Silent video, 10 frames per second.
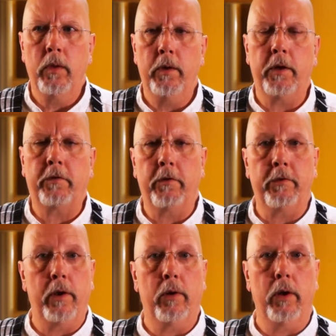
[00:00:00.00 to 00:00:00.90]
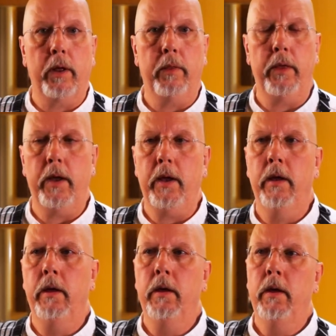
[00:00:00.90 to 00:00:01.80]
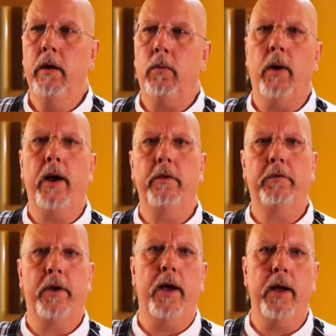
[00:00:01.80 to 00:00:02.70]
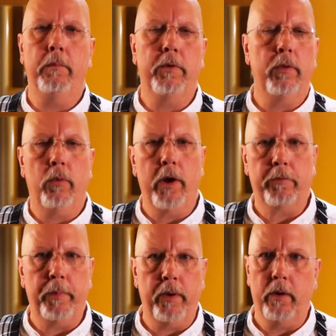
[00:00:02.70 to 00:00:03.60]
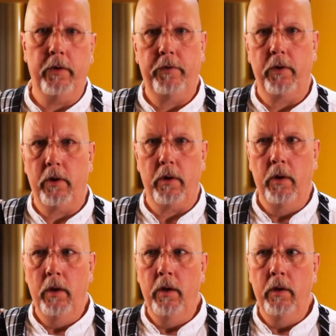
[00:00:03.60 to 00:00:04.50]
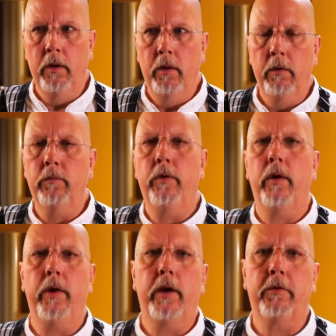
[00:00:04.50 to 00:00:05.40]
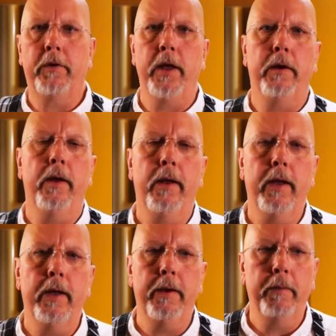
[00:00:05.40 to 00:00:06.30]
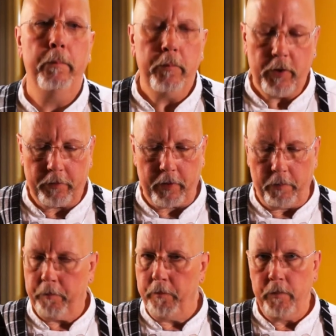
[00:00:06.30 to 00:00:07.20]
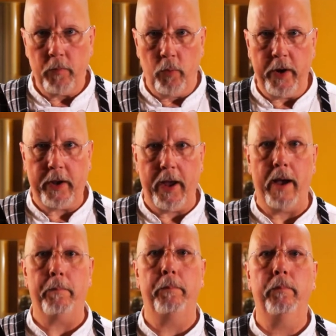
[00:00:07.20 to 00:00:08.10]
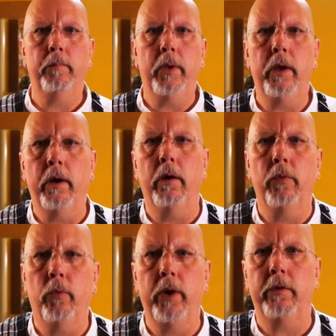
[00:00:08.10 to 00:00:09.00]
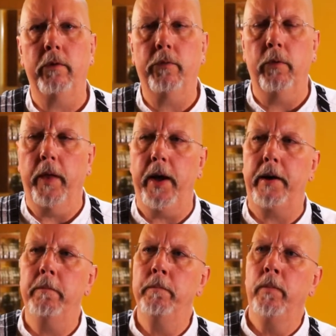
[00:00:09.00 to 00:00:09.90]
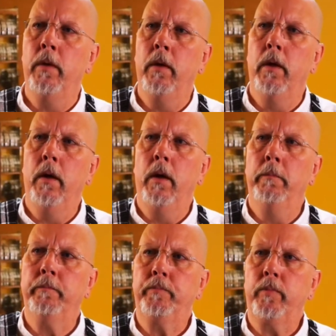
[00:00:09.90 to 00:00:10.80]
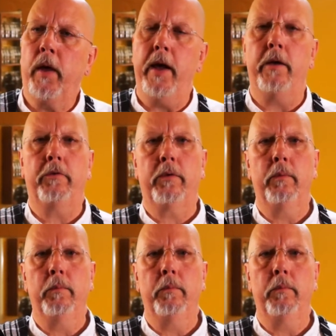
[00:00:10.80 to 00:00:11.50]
necessarily the rise times and the rest periods are very extended. And just to recap here, the reason for that is